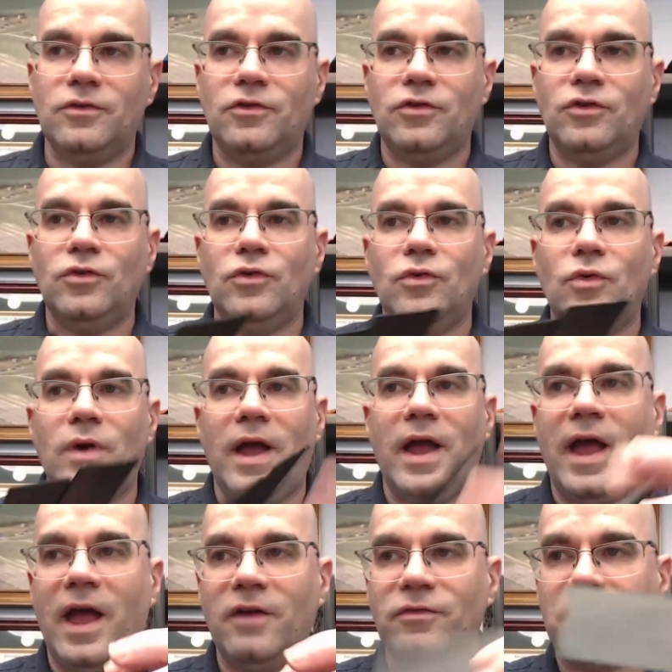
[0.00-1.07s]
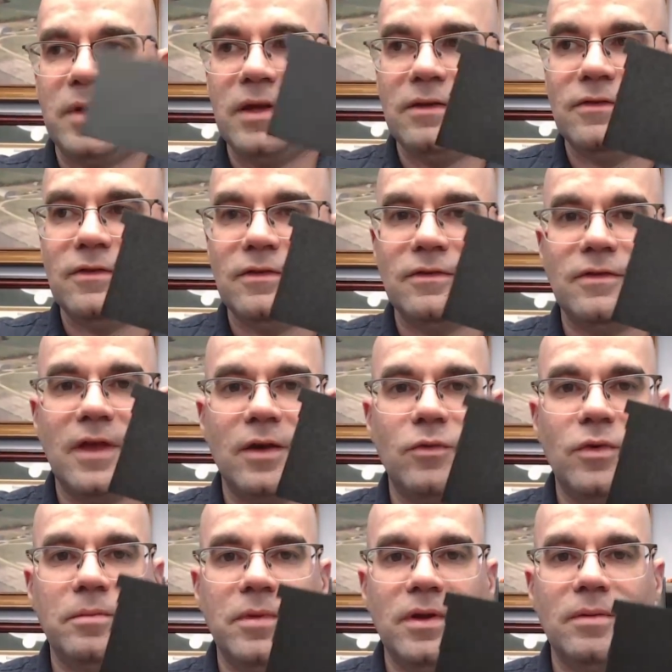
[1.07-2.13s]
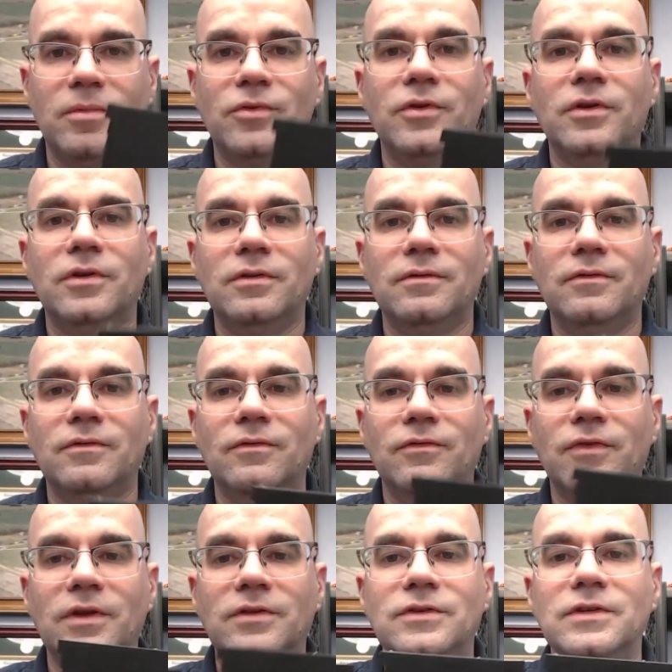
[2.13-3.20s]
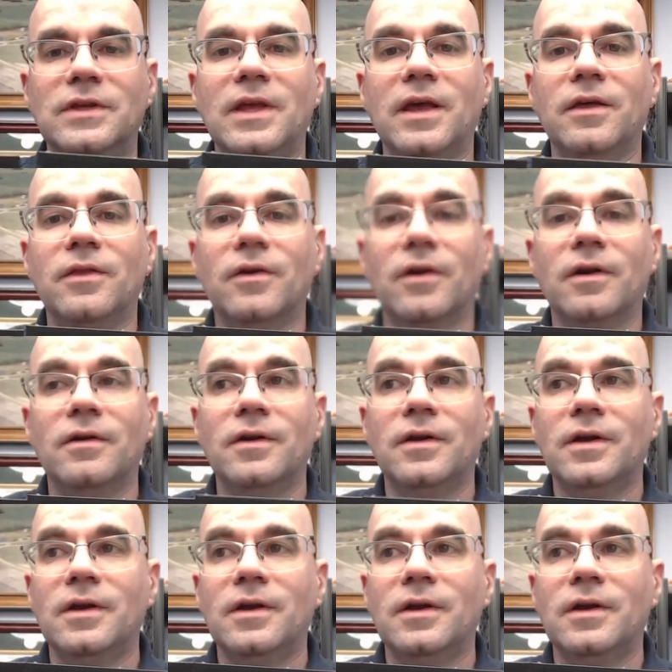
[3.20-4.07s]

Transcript: two half pieces that would be able to fit together